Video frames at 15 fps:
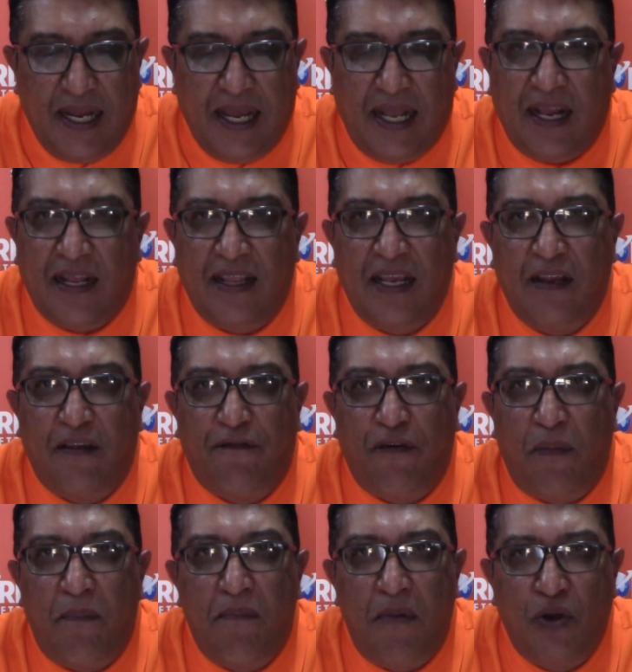and I think
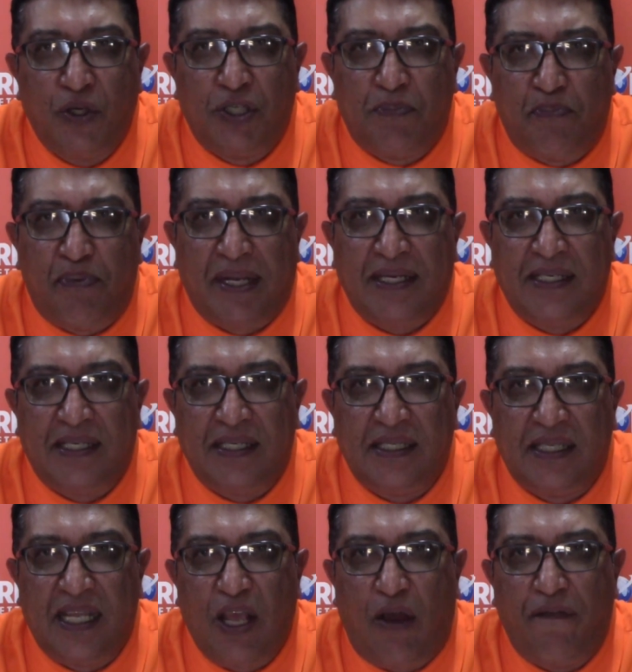for most
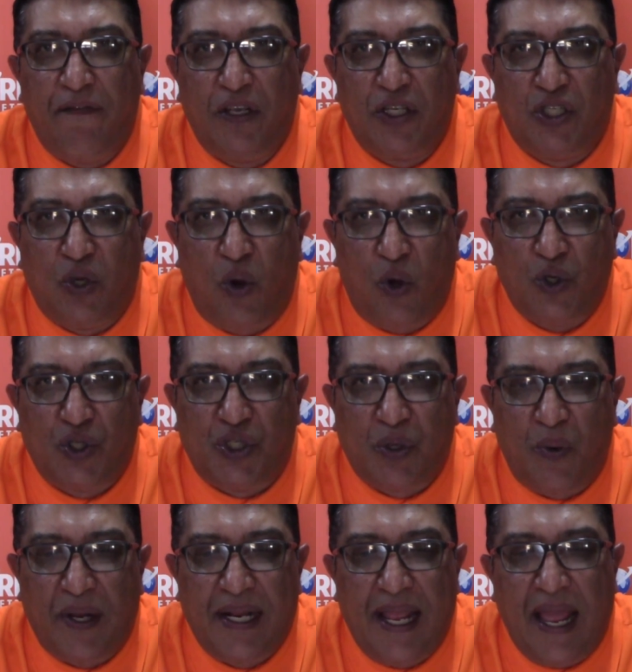punters the obvious horse
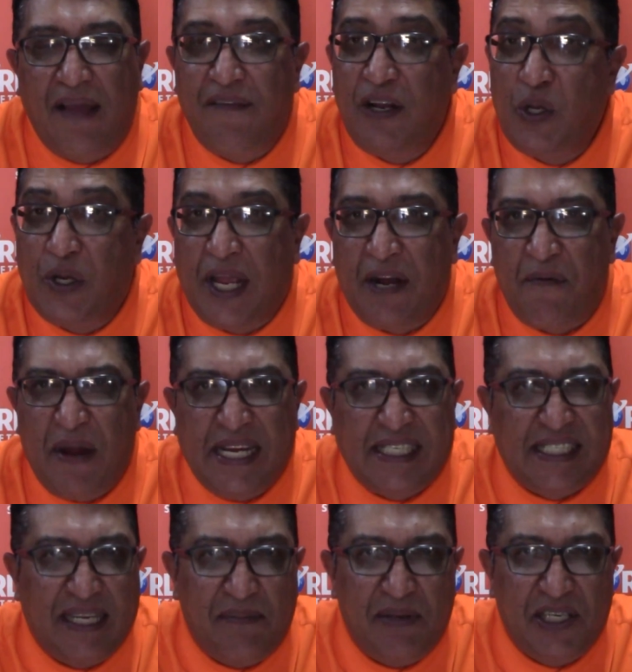when they have a look at
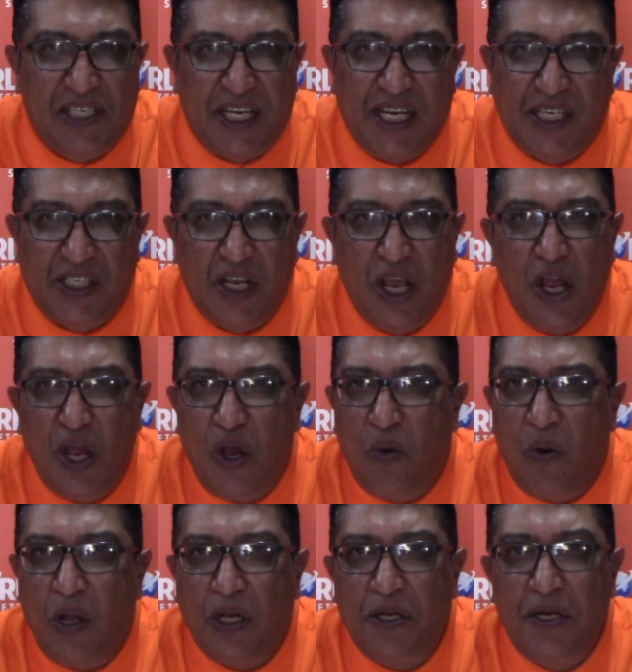race number 6
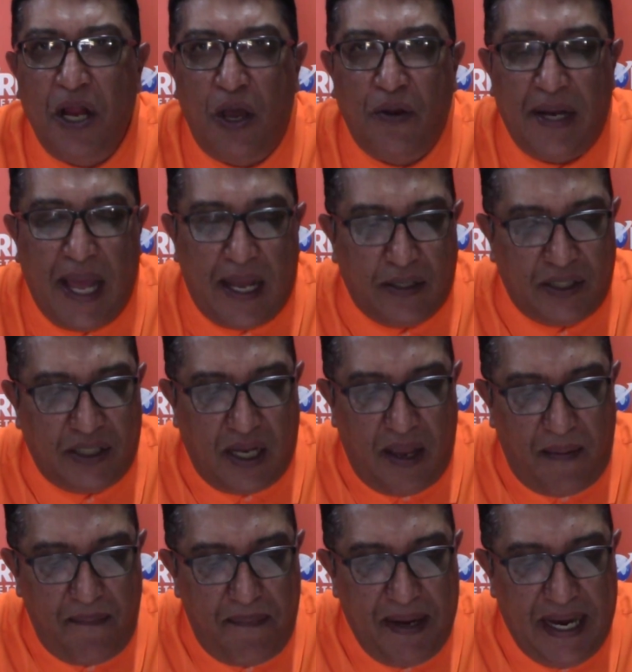will no doubt
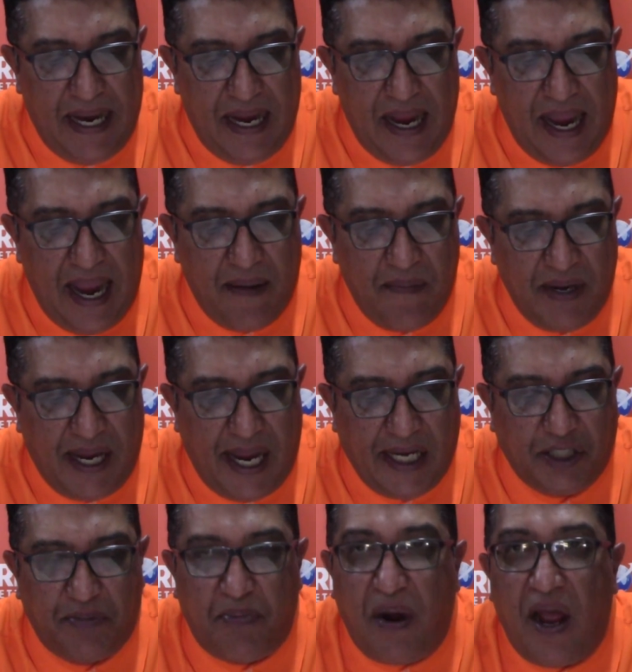be
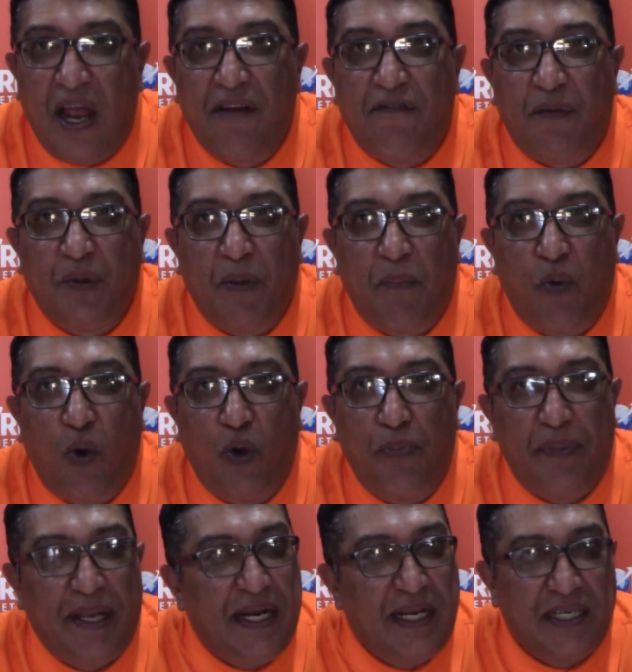MK's Pride from the Paul
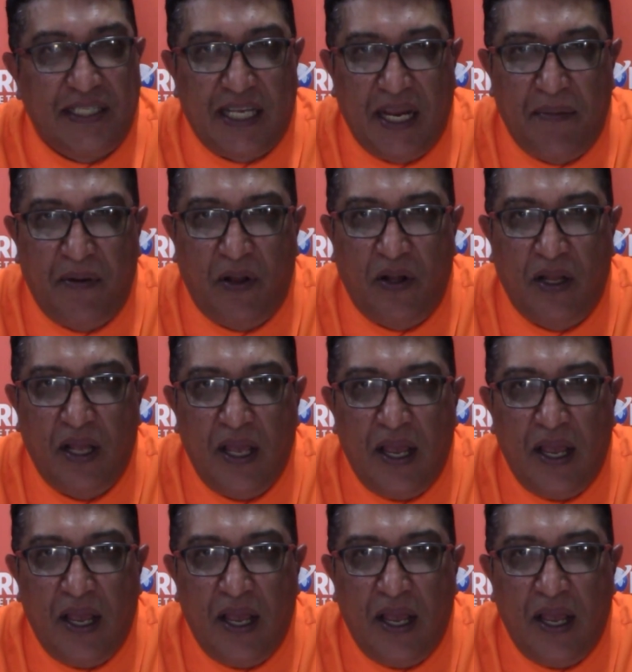Peters stable.